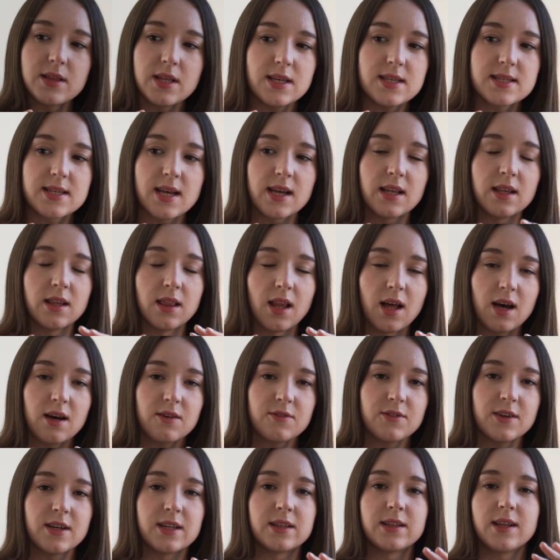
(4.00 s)
things I
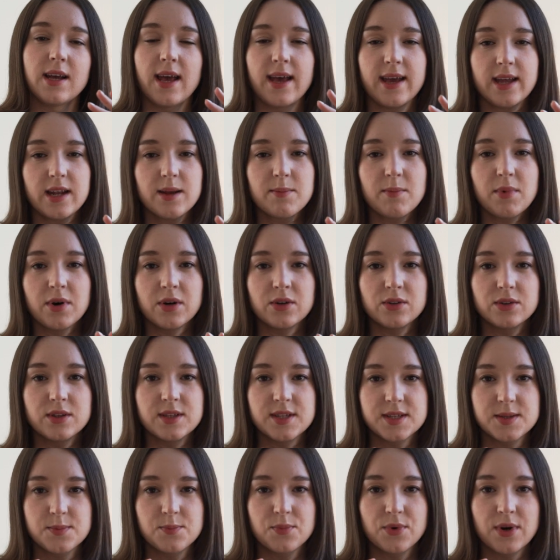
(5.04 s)
love and hate about
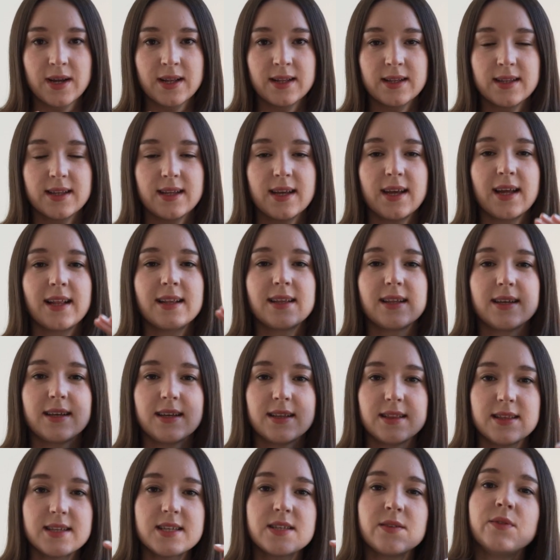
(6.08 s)
this brand, and
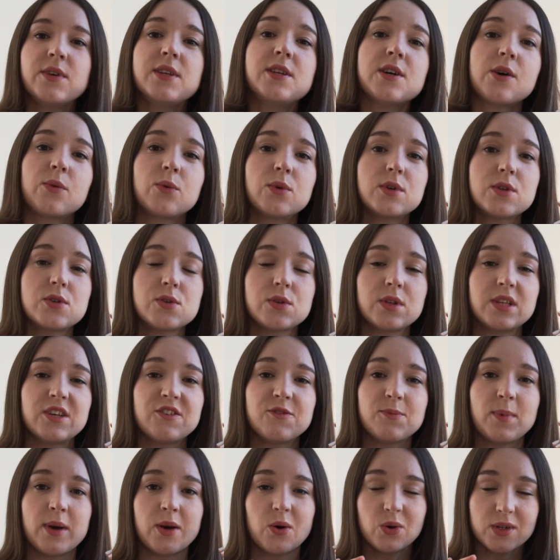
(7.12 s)
in this video I want to
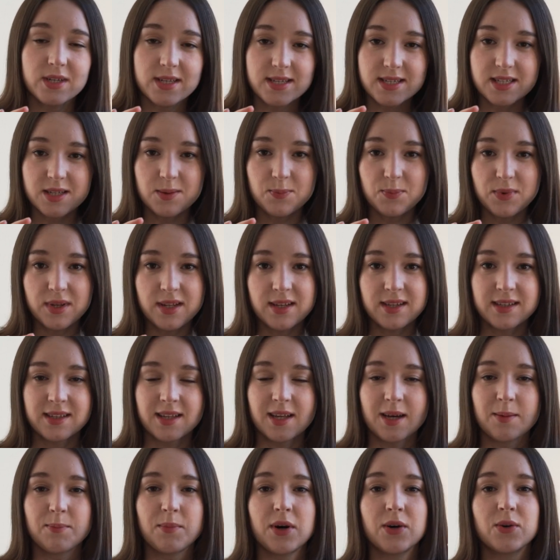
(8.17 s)
leave my honest opinion
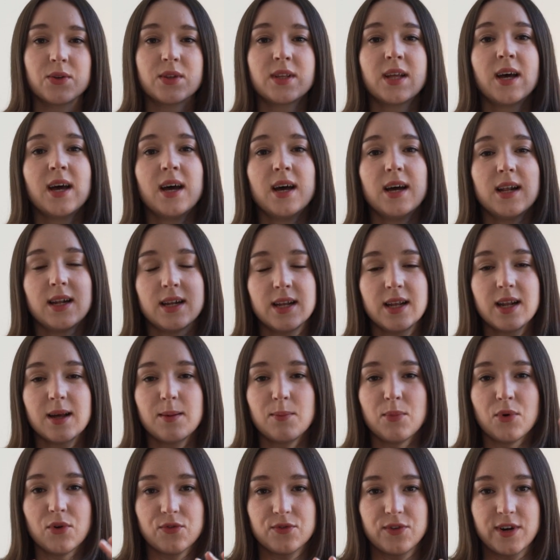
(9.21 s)
about Le
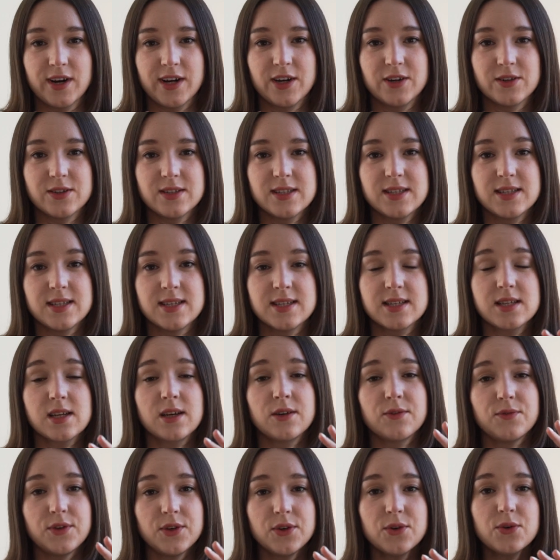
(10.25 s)
Labo fragrances,
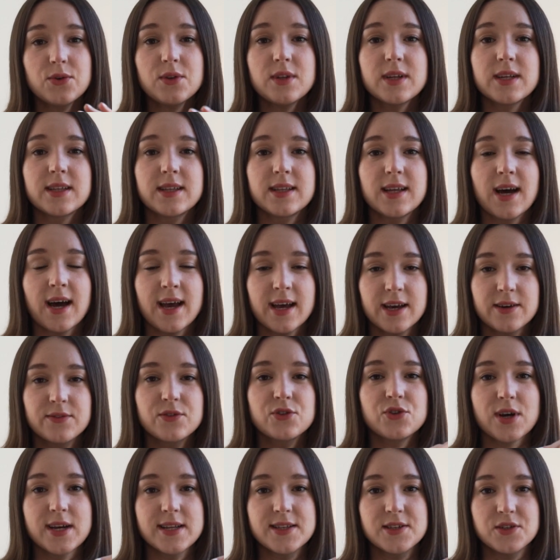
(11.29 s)
a few that I have
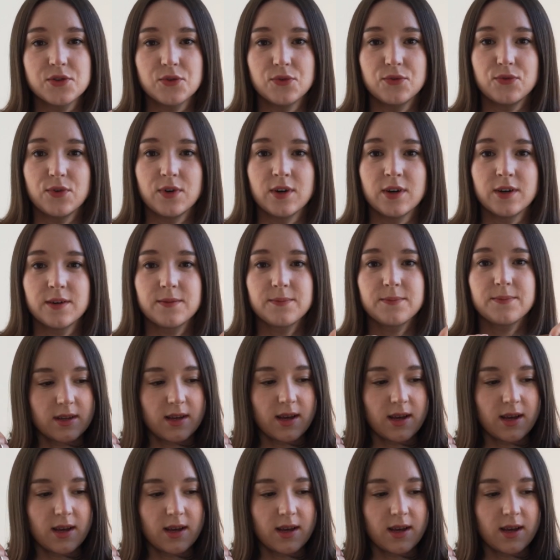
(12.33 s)
tried so far.